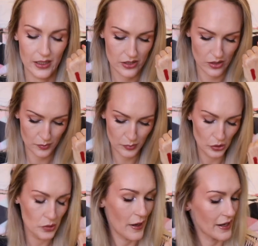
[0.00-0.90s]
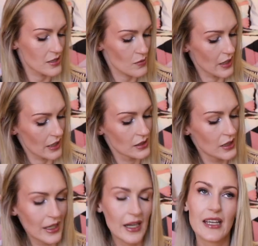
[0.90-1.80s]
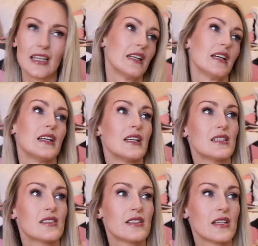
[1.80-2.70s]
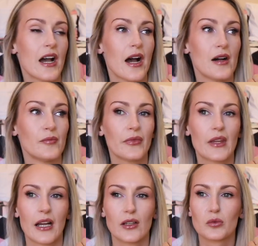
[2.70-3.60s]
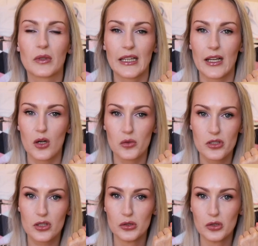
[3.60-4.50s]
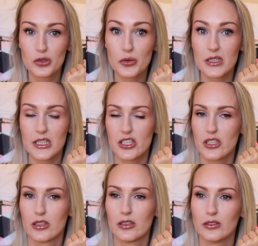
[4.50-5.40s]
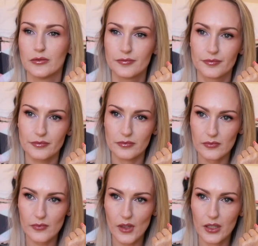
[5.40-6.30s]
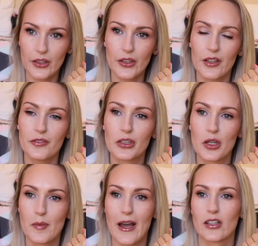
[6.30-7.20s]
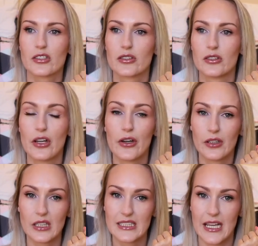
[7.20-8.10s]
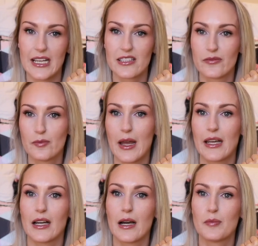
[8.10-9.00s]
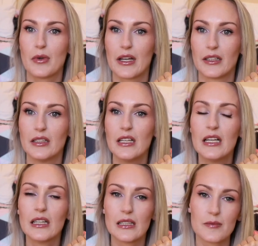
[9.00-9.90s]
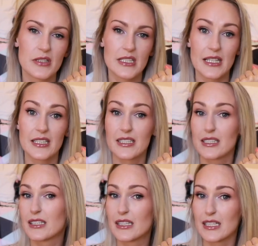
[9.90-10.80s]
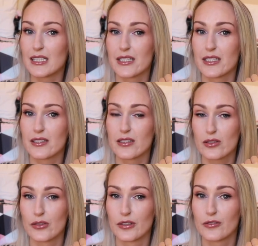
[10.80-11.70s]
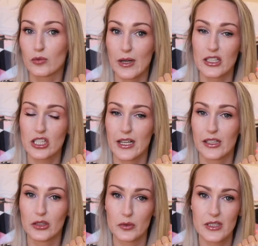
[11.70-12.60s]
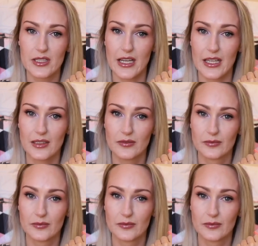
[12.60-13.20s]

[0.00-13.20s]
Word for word: It's not blue base red. It is um, like really old school traditional. You know, if you go back to the early days of makeup and lipsticks, this is the sort of red shade you would see.